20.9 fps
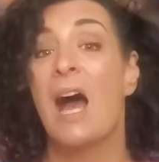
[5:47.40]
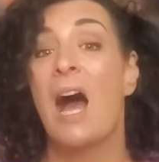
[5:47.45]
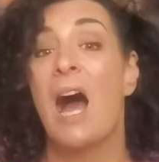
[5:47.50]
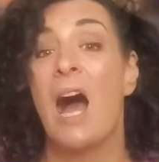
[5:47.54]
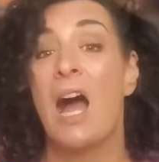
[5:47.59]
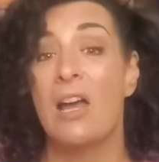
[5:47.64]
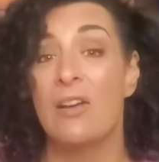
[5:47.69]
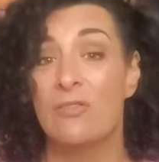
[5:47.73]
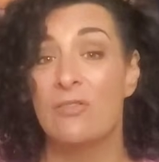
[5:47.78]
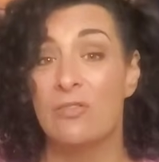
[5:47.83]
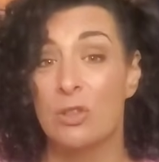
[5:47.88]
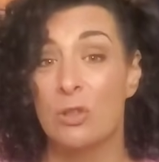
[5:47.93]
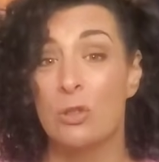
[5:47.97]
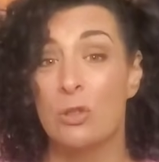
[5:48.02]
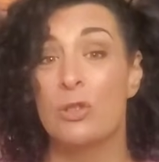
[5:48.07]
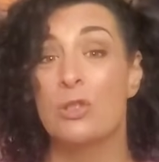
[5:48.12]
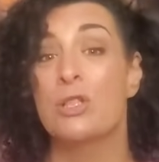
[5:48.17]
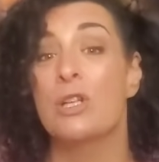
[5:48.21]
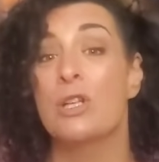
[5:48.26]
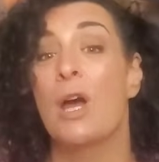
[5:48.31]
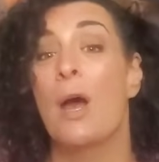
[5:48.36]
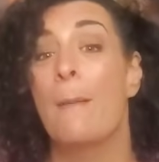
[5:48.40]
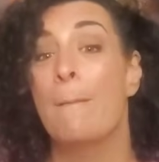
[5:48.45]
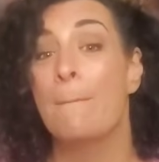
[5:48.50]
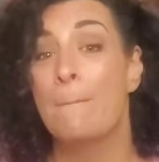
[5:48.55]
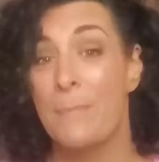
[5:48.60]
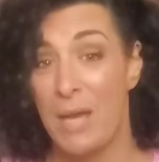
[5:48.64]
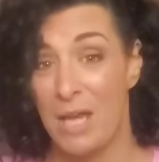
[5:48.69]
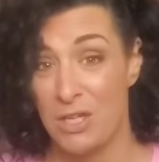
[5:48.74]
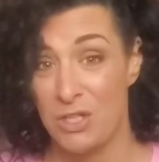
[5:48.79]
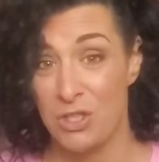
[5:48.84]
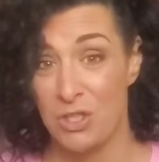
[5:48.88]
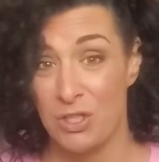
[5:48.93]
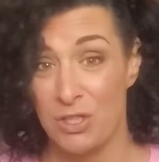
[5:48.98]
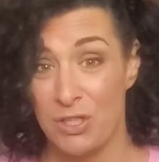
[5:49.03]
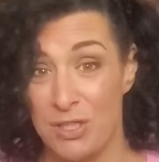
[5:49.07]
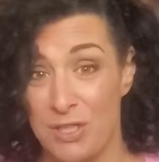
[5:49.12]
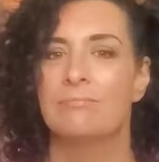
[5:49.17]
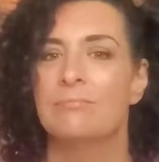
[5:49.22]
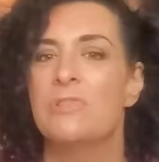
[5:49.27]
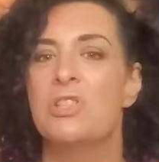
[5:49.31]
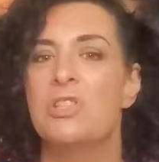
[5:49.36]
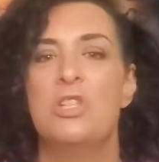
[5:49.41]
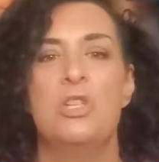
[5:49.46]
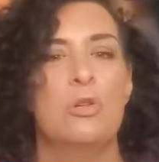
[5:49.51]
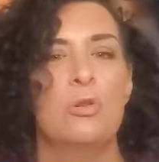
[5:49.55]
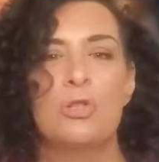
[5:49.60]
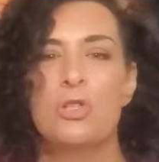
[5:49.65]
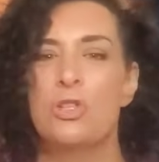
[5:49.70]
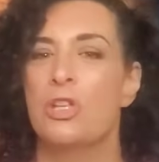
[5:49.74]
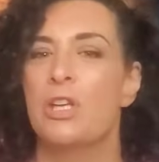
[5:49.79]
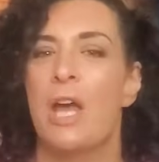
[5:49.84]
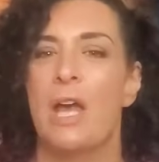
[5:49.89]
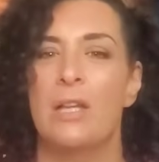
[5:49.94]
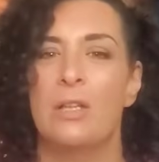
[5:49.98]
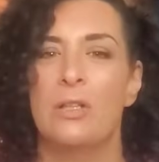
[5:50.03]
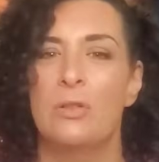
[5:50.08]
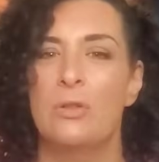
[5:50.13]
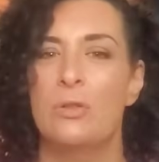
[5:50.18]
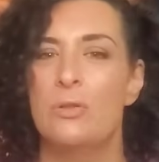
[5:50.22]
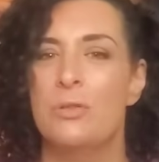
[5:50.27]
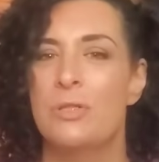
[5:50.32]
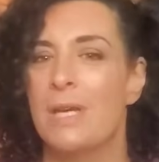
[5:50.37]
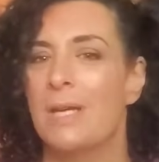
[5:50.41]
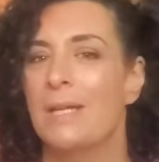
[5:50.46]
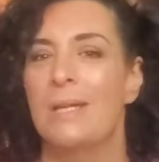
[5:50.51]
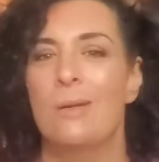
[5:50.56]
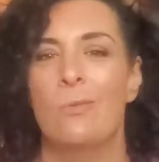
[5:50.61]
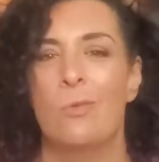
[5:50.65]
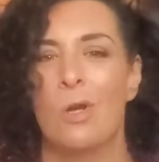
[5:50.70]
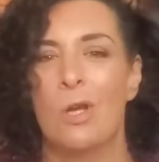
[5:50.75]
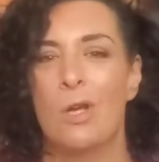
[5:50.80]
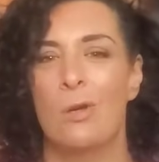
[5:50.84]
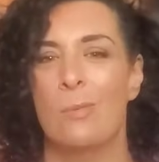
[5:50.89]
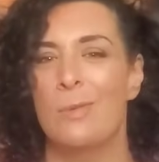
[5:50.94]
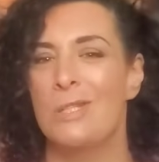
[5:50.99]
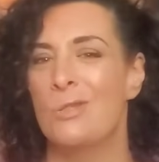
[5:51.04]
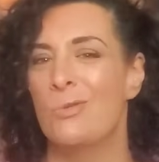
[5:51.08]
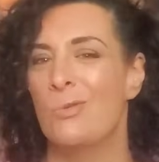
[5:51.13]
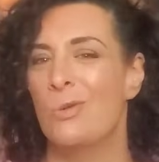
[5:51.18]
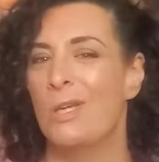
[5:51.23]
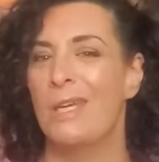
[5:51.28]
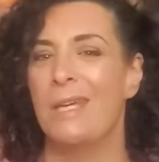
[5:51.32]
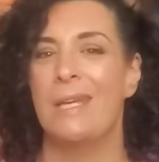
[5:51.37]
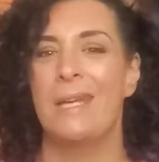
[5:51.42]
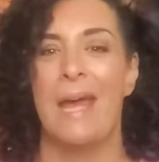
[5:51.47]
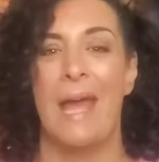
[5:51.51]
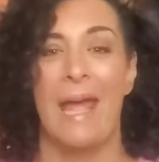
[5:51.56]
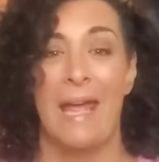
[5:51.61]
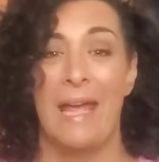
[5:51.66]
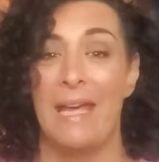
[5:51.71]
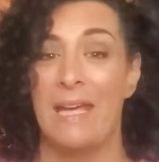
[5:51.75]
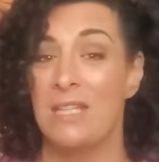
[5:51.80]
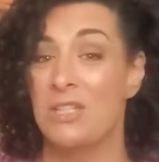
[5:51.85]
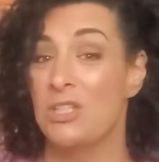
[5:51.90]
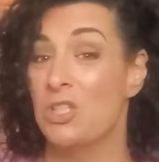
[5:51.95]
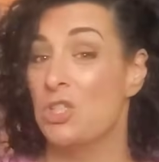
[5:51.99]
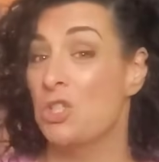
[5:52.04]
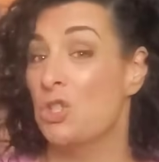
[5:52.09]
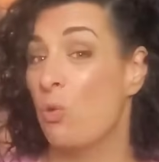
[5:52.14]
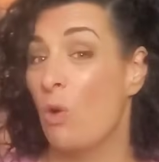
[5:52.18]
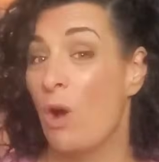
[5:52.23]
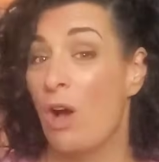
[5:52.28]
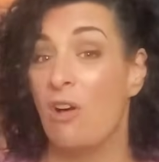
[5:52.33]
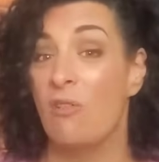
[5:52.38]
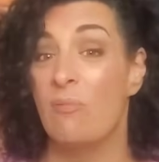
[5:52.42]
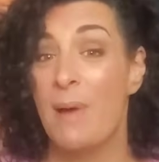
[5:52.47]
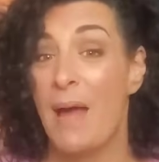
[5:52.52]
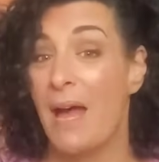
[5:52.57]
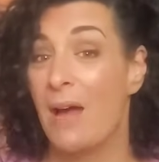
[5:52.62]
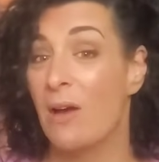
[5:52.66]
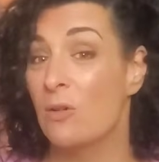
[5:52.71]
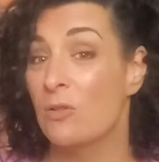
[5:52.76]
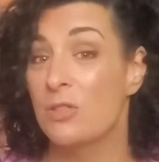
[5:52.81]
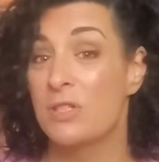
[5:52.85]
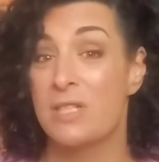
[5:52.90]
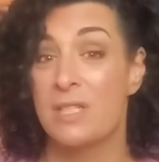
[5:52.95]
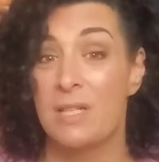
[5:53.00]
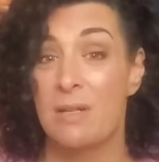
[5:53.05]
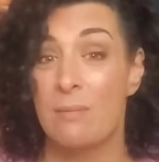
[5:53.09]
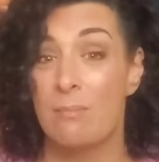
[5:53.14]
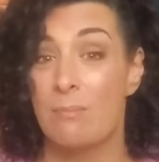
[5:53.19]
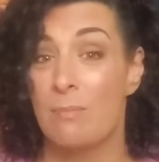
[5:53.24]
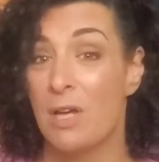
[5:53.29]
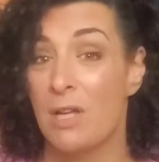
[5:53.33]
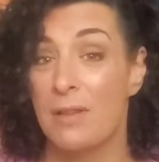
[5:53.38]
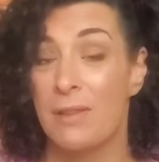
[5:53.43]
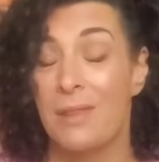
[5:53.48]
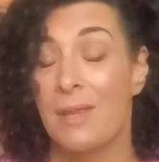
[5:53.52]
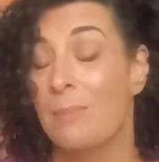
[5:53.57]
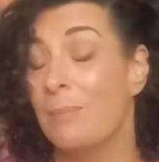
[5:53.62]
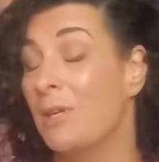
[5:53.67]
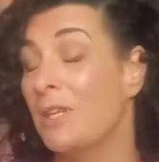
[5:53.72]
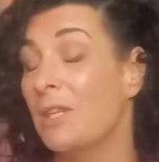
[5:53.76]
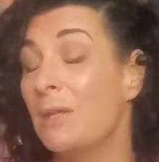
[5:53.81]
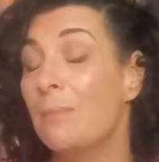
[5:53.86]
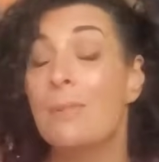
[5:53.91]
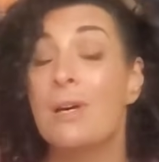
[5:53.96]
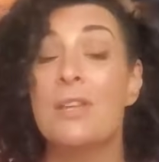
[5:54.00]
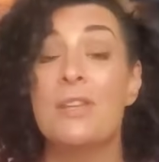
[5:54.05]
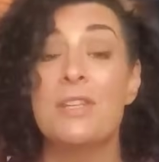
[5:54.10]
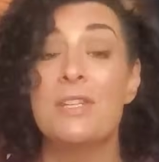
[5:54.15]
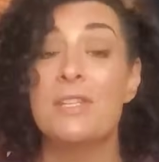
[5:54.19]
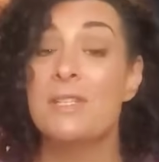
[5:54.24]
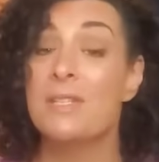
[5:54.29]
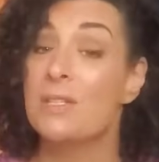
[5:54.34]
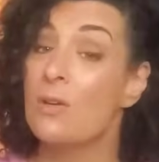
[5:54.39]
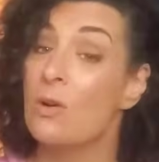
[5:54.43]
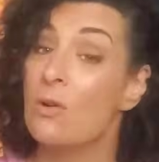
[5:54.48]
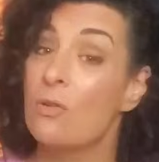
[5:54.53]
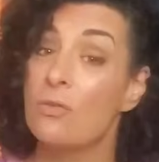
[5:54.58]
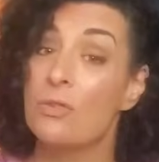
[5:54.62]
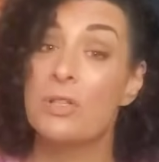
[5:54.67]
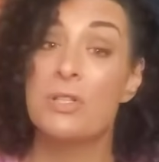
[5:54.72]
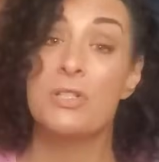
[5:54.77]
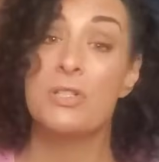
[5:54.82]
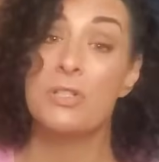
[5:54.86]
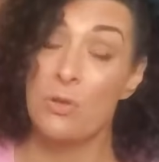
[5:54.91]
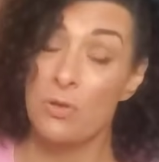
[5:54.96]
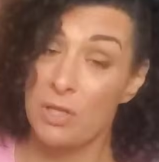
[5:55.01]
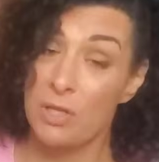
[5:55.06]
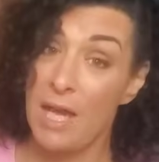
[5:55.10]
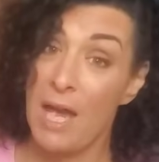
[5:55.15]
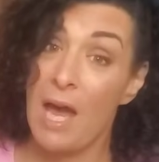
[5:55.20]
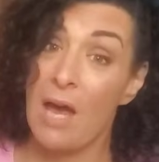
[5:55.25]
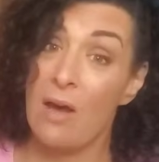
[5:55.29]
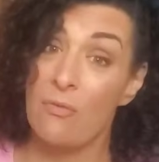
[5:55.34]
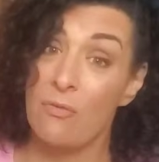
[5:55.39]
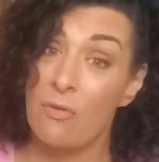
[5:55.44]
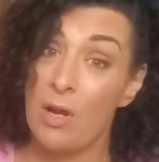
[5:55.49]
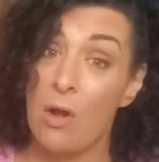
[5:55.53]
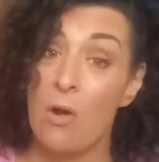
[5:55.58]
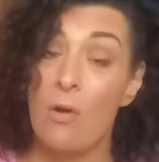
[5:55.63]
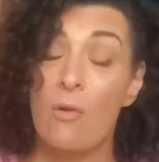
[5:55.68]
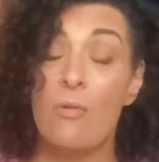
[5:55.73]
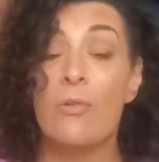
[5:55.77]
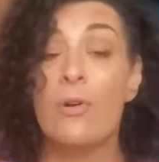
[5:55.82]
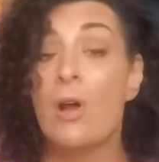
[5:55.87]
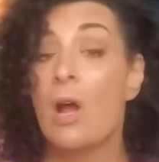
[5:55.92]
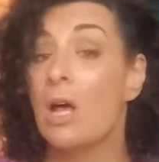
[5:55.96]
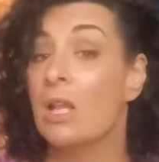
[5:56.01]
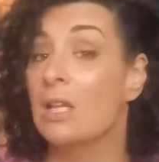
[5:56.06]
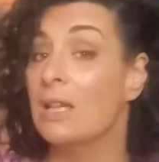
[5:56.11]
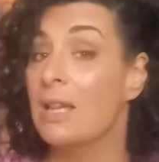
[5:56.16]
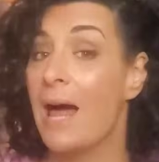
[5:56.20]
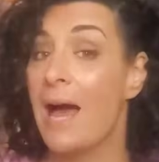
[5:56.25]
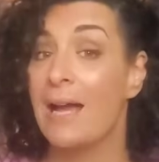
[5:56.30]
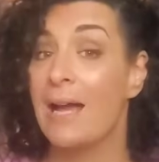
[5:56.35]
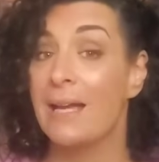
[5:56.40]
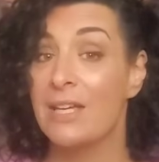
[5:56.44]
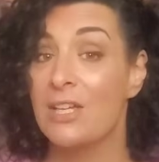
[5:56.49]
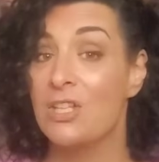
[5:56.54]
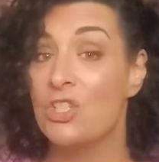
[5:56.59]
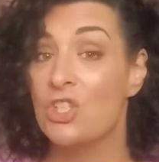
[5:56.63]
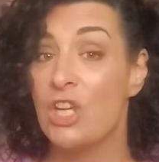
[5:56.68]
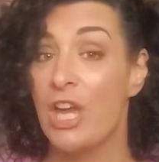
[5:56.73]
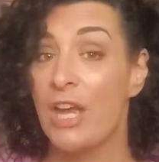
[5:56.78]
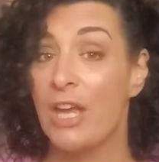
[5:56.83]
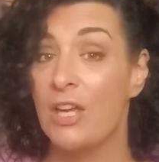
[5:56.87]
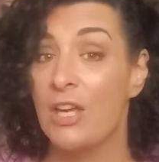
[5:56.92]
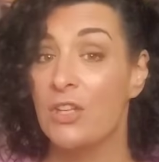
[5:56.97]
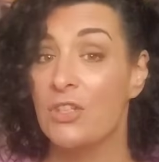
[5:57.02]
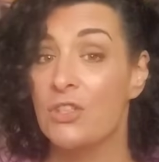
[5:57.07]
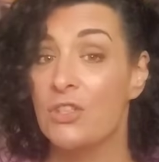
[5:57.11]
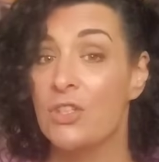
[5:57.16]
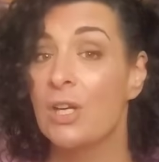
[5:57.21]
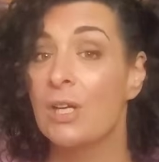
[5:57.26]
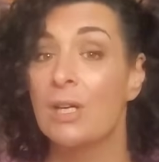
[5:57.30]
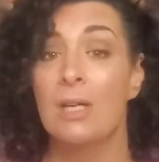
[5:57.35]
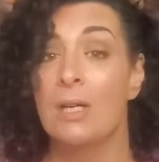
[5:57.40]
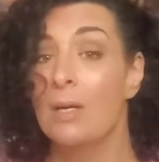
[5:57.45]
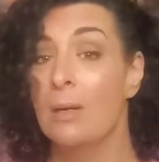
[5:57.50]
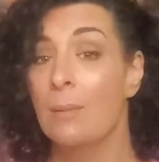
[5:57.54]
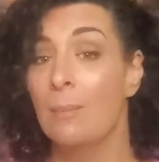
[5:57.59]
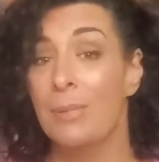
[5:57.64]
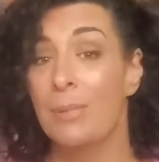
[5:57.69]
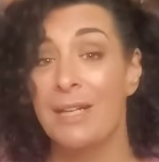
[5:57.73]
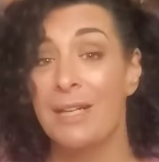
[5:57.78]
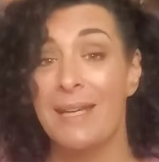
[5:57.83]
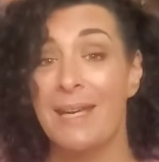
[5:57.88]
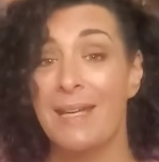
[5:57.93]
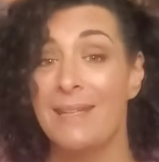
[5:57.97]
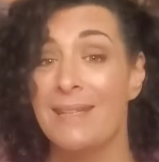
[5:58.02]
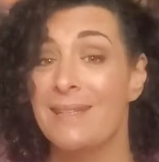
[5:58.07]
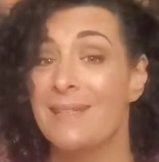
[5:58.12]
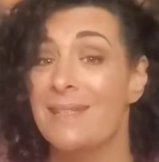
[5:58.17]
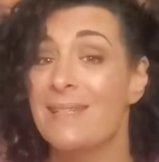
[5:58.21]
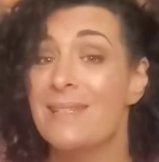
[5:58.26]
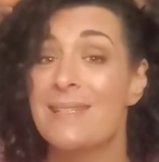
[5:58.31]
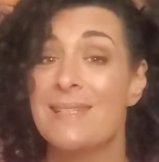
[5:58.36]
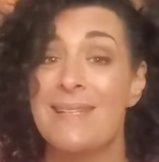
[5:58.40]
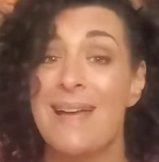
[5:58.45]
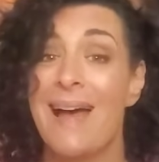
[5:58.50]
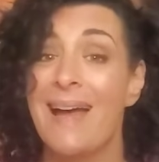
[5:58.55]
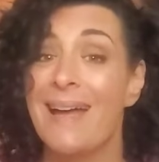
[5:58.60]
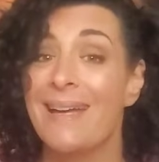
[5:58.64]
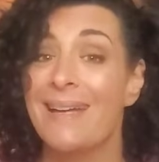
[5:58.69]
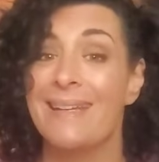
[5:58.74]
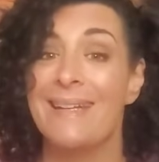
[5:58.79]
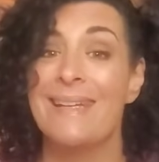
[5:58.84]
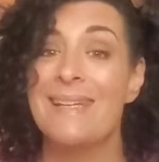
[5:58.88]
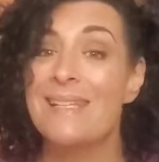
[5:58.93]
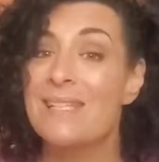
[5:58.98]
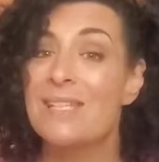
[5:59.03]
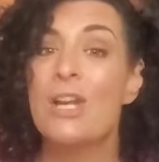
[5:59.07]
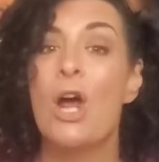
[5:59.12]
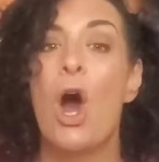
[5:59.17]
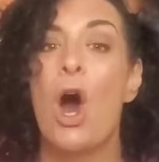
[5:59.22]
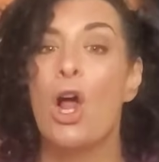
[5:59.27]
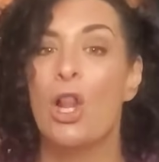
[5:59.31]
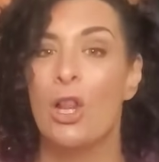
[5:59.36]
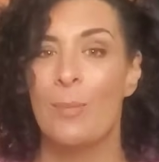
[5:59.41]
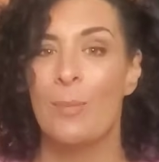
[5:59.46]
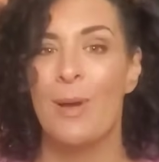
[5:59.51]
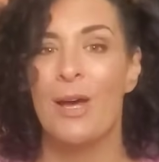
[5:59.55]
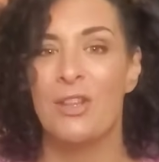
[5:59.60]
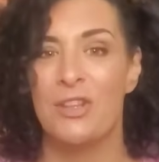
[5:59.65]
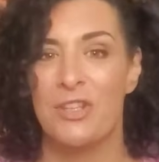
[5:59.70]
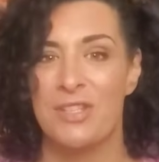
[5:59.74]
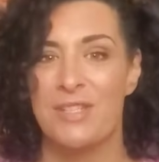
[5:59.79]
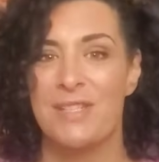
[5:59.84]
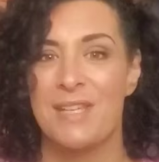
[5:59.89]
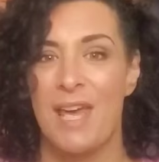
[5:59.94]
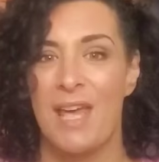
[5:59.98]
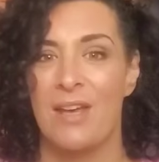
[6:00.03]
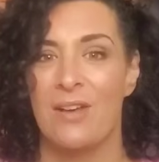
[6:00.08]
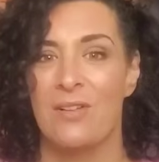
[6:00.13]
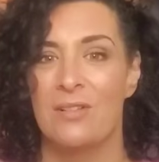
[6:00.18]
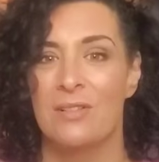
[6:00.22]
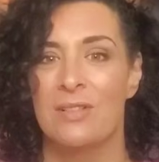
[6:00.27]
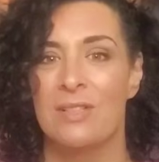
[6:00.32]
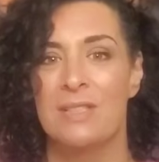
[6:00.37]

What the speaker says: I've learned patience. Usually I lose anywhere between 8 to 12 pounds in a month. I mean, the month isn't over, it's only halfway over. A lot can change. But again, this diet isn't all about the scale.